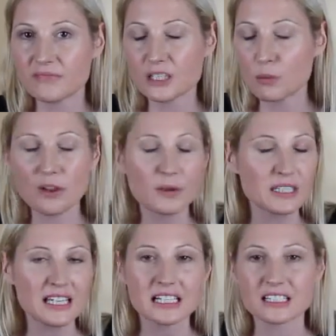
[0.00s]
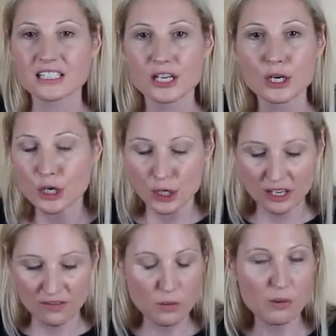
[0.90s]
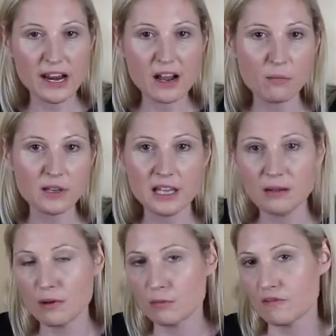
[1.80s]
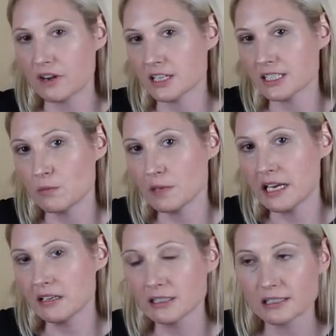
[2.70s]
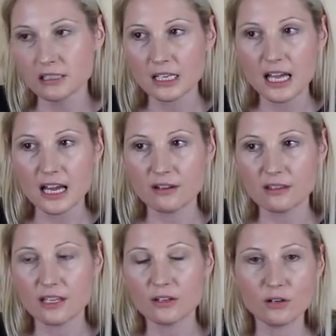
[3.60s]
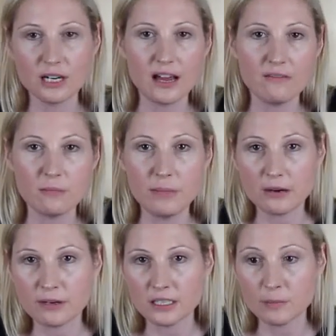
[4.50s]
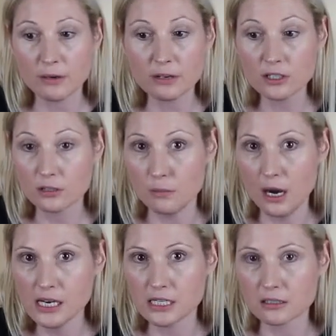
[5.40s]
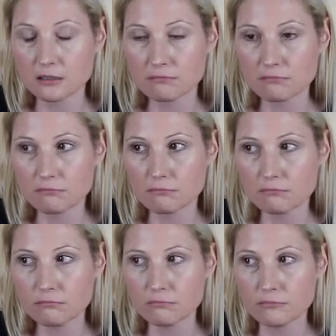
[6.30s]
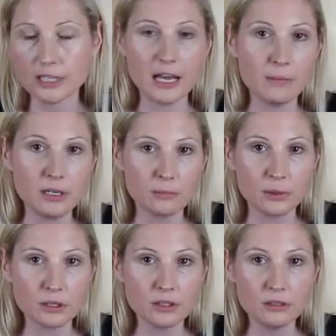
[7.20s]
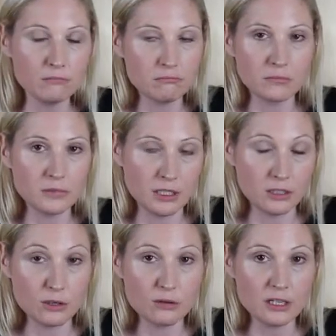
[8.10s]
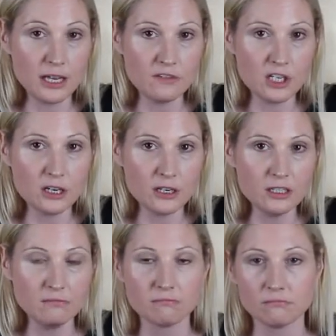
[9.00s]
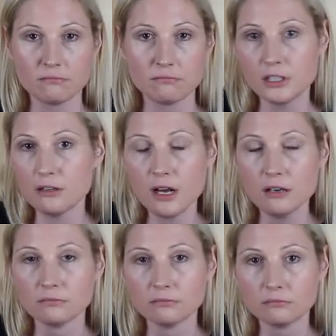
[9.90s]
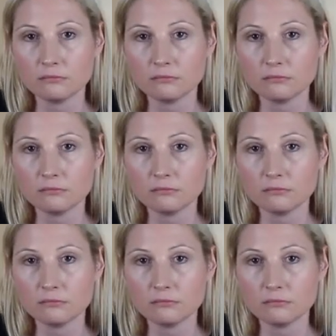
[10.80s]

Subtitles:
It's one of those things. If you break up with him and move on to someone else, and you think you're going to have a better experience, you might. Will that person that's new in your life cheat on you? You don't know.